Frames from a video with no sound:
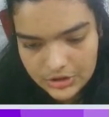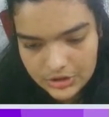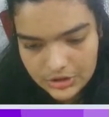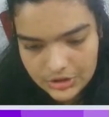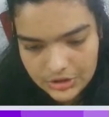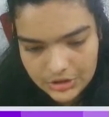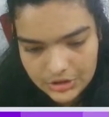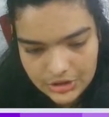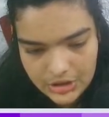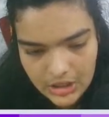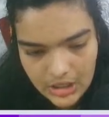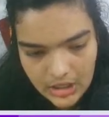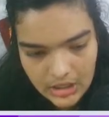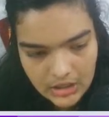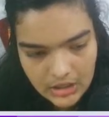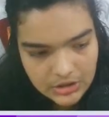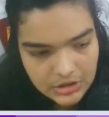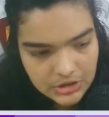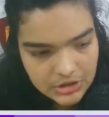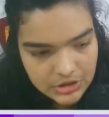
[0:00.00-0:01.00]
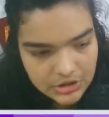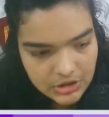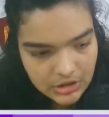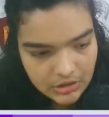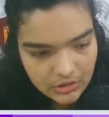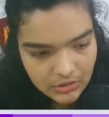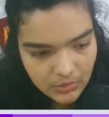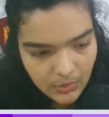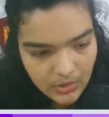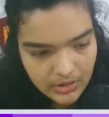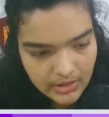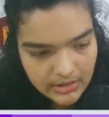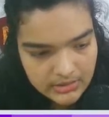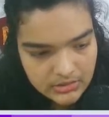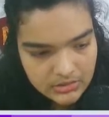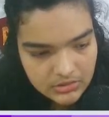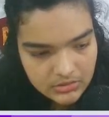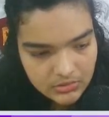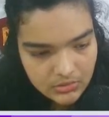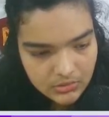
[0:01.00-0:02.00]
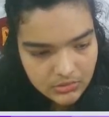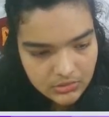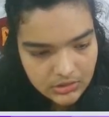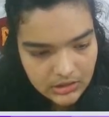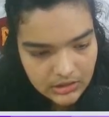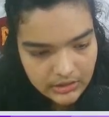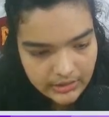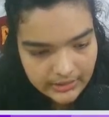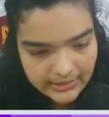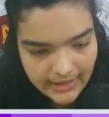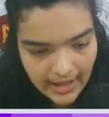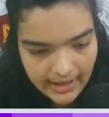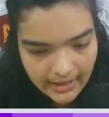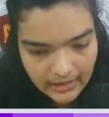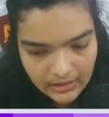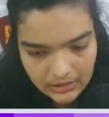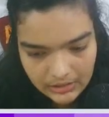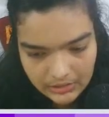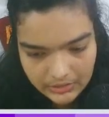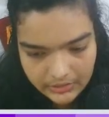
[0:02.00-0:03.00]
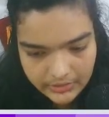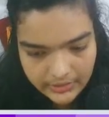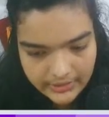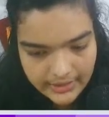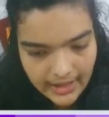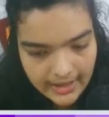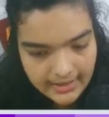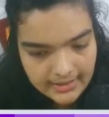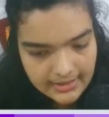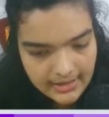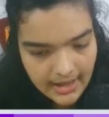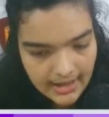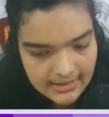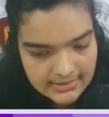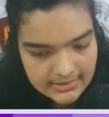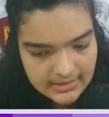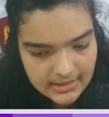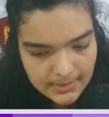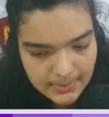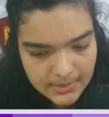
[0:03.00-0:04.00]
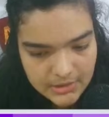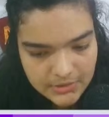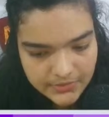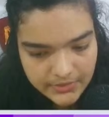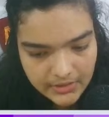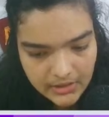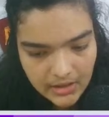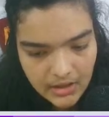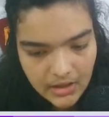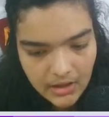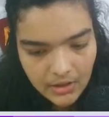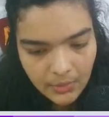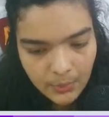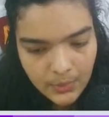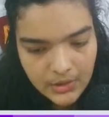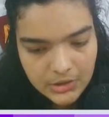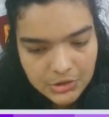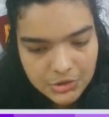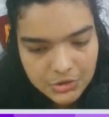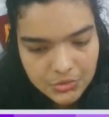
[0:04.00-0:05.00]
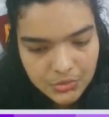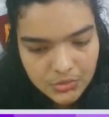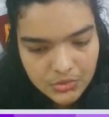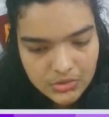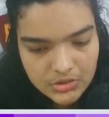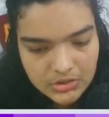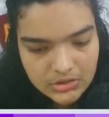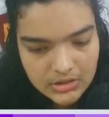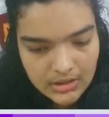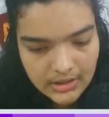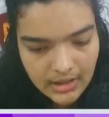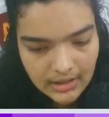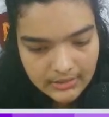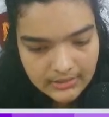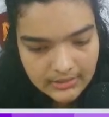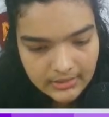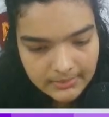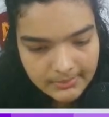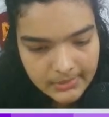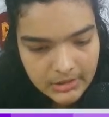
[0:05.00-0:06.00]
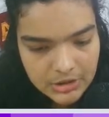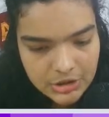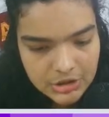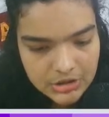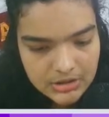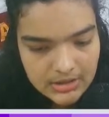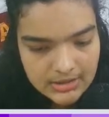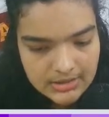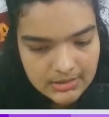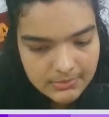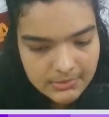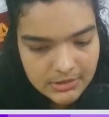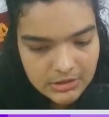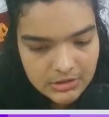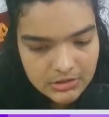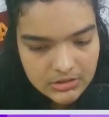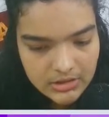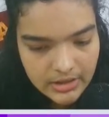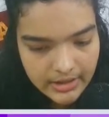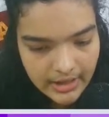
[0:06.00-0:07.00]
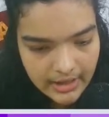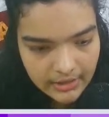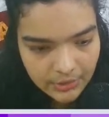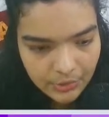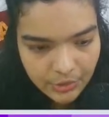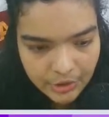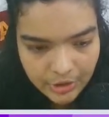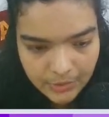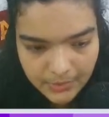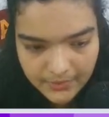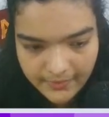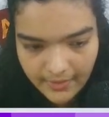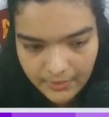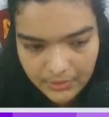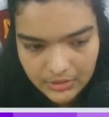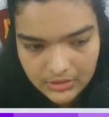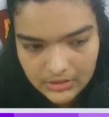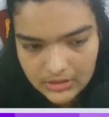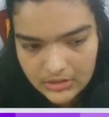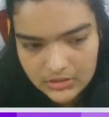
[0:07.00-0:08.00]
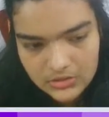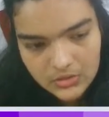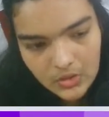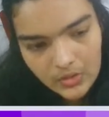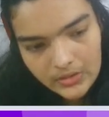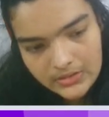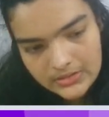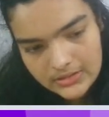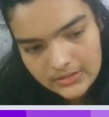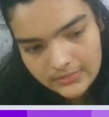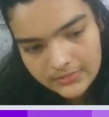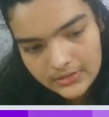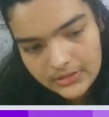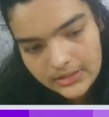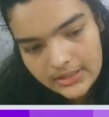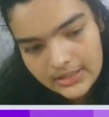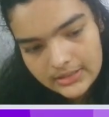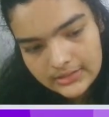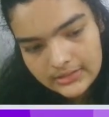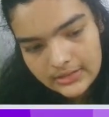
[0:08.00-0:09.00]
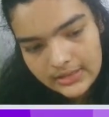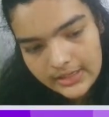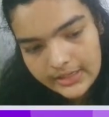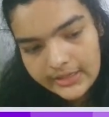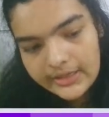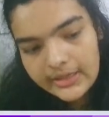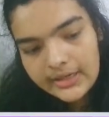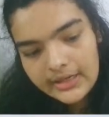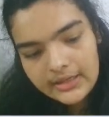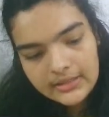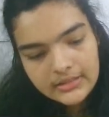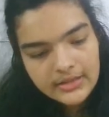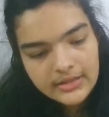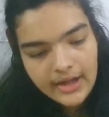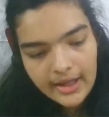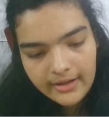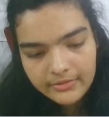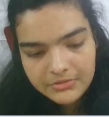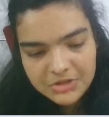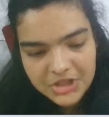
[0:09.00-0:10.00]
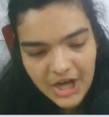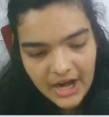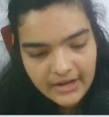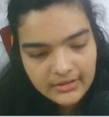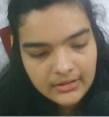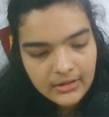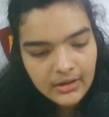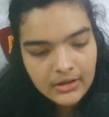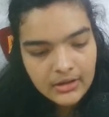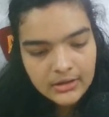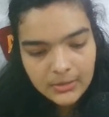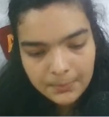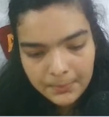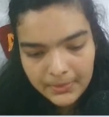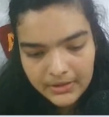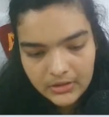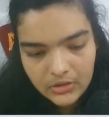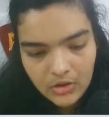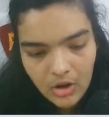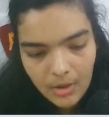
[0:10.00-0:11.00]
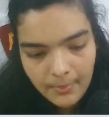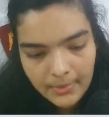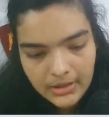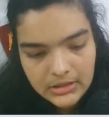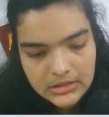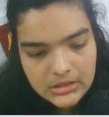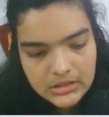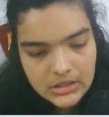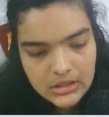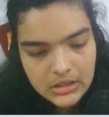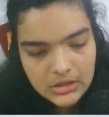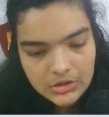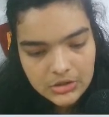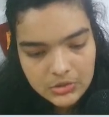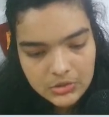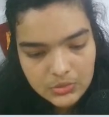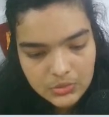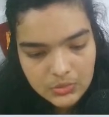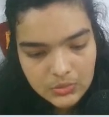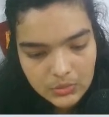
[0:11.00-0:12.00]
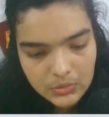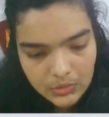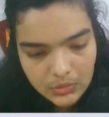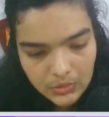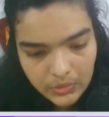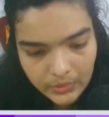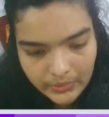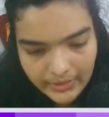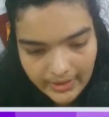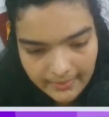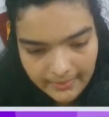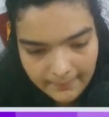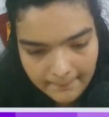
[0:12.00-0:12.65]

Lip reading: change, you know what, let's just go to the rectangle. Rectangle has the image fill. We'll choose another image. This image is again going to be found in the Discord server. Click the link in the live chat, the pinned comment, to go there.